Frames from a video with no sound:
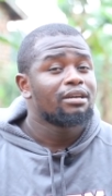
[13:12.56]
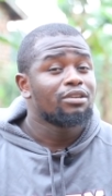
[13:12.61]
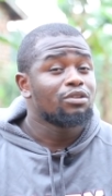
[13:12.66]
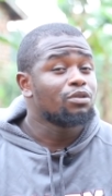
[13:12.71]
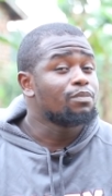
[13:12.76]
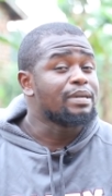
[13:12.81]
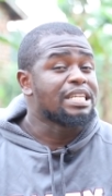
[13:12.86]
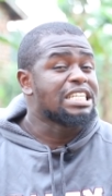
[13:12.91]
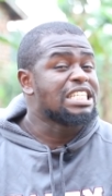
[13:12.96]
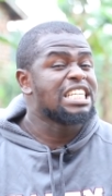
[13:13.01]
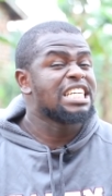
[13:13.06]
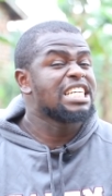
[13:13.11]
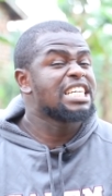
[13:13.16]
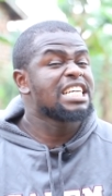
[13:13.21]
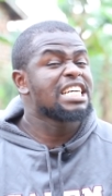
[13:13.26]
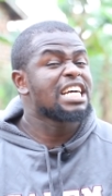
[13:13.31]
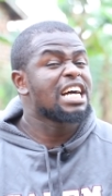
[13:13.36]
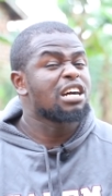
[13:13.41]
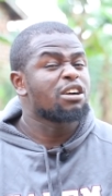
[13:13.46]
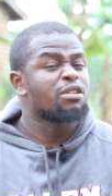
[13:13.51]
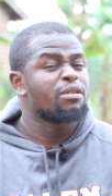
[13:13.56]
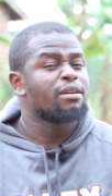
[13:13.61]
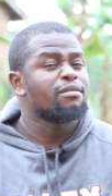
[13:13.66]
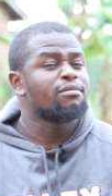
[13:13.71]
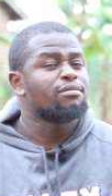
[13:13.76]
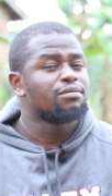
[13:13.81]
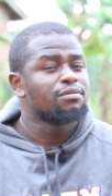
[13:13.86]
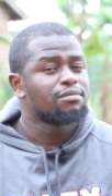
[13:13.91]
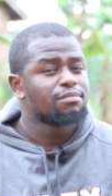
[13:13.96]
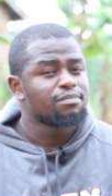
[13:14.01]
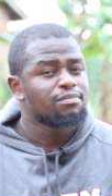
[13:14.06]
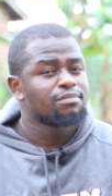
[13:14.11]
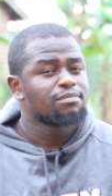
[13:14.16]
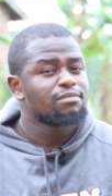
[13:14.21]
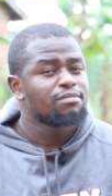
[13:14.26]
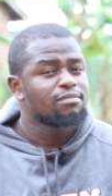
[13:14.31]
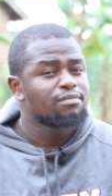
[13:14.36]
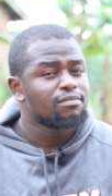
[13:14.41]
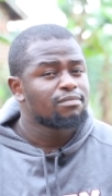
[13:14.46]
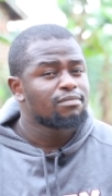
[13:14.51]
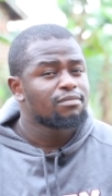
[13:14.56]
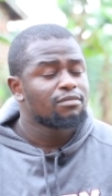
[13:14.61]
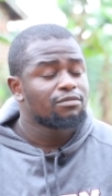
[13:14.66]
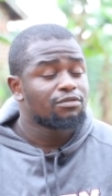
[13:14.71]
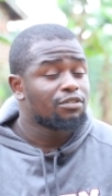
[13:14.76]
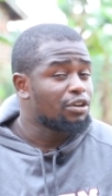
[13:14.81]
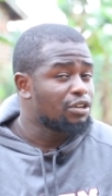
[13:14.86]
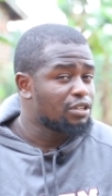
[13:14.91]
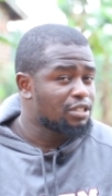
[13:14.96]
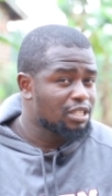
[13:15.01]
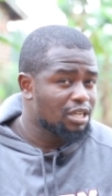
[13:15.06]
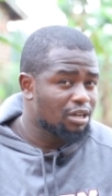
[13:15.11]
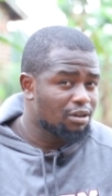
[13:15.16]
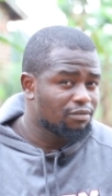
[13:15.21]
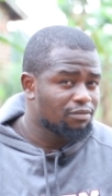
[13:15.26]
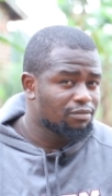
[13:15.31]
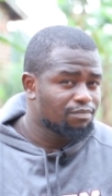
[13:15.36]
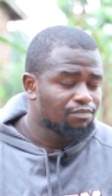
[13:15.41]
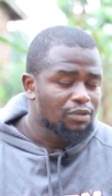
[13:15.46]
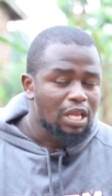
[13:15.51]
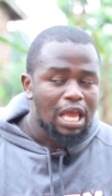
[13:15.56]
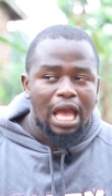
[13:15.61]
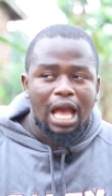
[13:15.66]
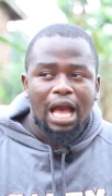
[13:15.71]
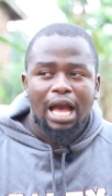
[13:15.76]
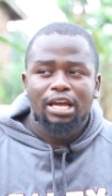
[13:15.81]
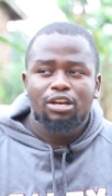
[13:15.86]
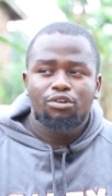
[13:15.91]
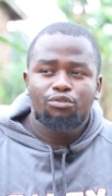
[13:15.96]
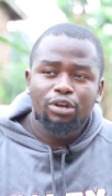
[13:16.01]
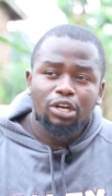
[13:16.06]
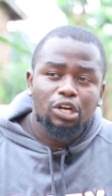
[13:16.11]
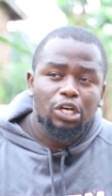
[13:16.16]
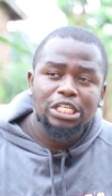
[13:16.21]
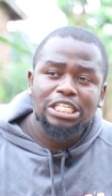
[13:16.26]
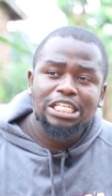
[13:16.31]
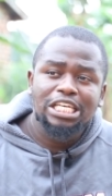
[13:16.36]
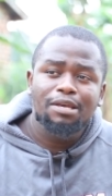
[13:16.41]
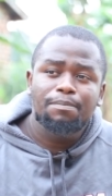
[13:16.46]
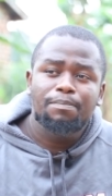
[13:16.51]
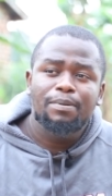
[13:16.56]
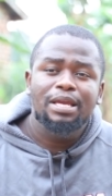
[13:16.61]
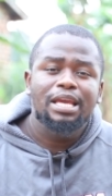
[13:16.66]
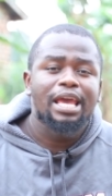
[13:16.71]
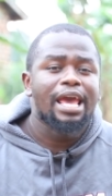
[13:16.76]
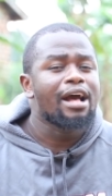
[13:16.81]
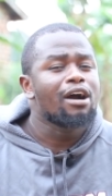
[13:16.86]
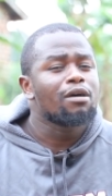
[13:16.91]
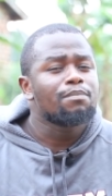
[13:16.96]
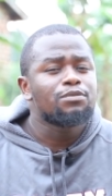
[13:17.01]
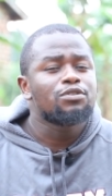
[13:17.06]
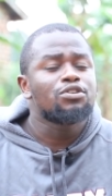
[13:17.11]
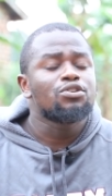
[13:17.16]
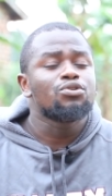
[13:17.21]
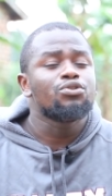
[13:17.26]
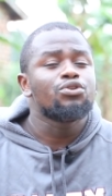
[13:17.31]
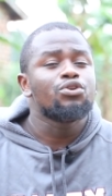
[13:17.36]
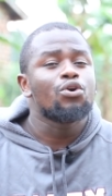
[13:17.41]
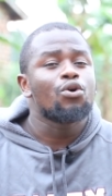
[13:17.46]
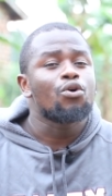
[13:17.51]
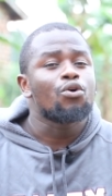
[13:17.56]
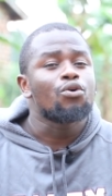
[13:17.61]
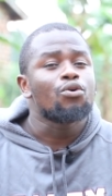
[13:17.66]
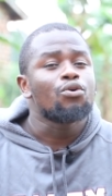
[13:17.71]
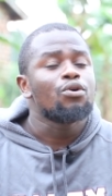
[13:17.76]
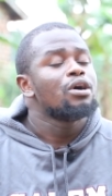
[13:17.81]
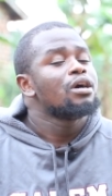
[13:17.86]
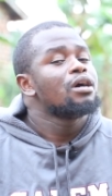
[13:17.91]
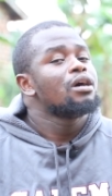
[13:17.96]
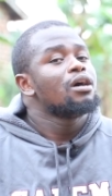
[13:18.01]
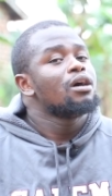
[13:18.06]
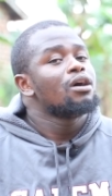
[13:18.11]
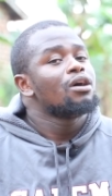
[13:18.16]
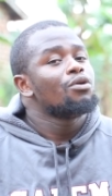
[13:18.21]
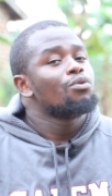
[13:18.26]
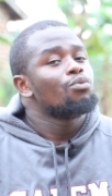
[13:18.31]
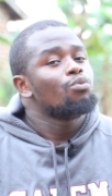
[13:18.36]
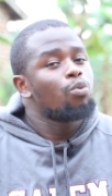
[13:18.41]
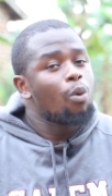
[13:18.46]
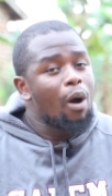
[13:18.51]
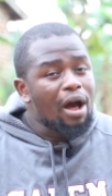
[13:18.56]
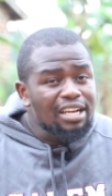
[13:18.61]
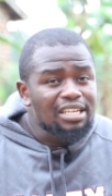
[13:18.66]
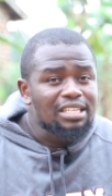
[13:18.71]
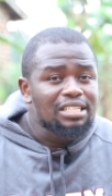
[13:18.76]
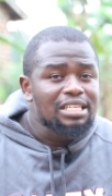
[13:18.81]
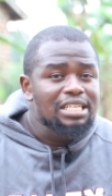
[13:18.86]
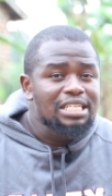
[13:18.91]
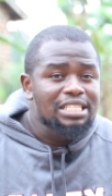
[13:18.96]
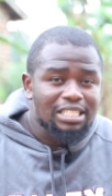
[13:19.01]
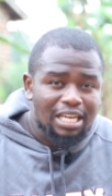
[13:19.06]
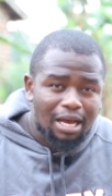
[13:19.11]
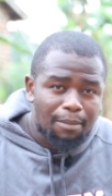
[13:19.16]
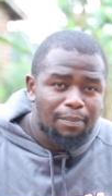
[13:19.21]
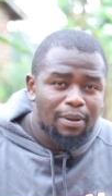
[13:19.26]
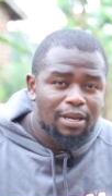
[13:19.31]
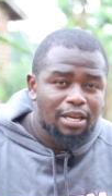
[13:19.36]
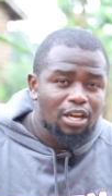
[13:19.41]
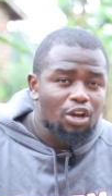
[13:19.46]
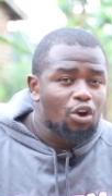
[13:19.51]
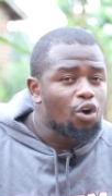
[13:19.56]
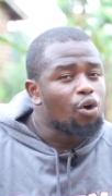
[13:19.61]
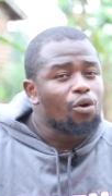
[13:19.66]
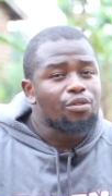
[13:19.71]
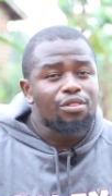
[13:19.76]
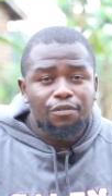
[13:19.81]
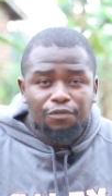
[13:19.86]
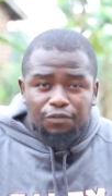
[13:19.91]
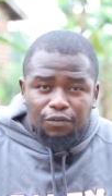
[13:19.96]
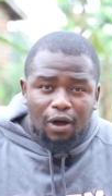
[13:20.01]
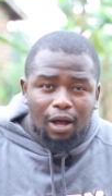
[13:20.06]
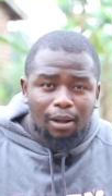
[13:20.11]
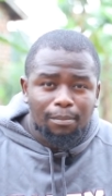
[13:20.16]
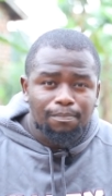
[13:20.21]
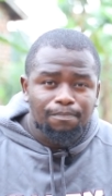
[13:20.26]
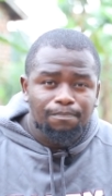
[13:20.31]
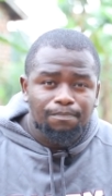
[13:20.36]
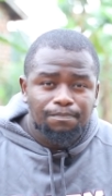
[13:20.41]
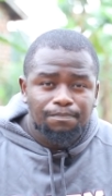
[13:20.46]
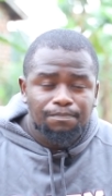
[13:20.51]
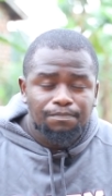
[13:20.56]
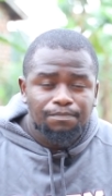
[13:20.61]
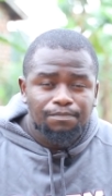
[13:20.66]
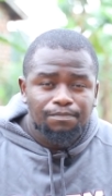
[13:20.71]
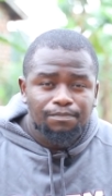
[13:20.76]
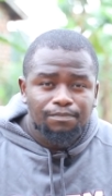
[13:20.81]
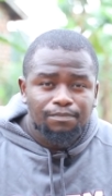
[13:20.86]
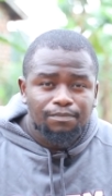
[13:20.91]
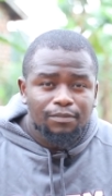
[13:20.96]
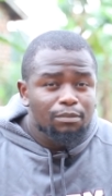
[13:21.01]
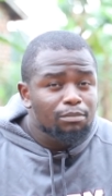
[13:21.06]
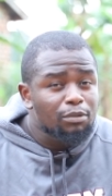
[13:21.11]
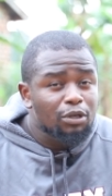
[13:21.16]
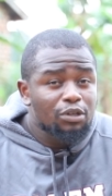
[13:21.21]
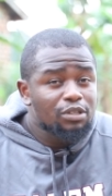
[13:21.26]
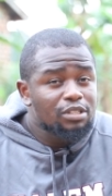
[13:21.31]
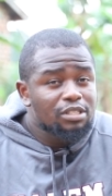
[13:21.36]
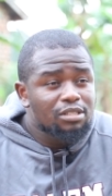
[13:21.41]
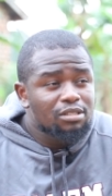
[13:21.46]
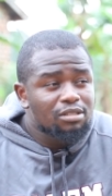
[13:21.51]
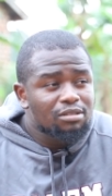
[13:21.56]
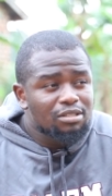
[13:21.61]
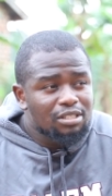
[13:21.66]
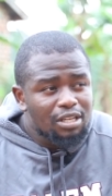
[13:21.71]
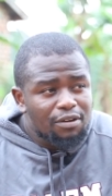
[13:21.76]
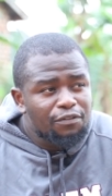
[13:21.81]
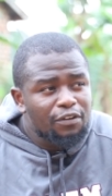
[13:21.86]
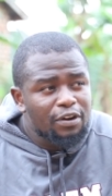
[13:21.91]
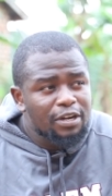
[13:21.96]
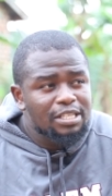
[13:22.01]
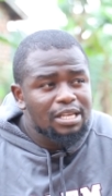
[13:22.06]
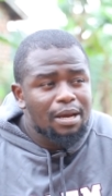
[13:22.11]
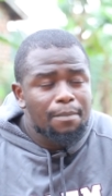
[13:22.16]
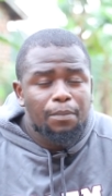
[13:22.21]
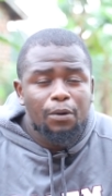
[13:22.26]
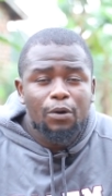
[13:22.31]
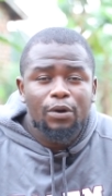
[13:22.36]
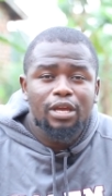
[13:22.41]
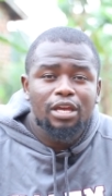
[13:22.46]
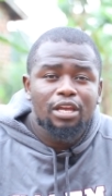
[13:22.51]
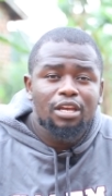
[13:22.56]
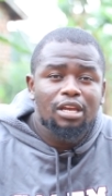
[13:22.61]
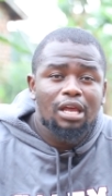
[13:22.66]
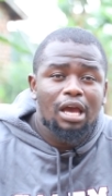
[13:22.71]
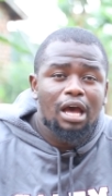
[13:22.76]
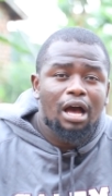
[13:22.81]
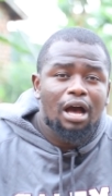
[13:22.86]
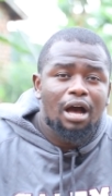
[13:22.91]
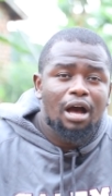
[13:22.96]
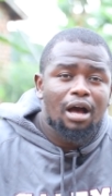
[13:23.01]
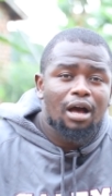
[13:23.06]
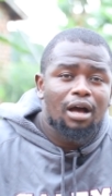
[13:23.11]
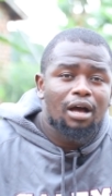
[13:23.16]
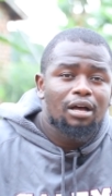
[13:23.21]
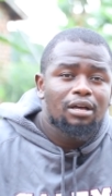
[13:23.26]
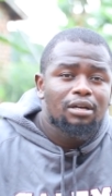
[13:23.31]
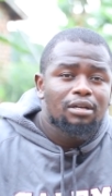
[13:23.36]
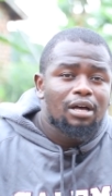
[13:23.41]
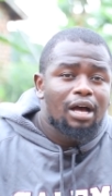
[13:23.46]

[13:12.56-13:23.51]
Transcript: you'll be digging a grave for yourself. And record keeping helps you know what is happening on the farm. Because, say for example, in uh,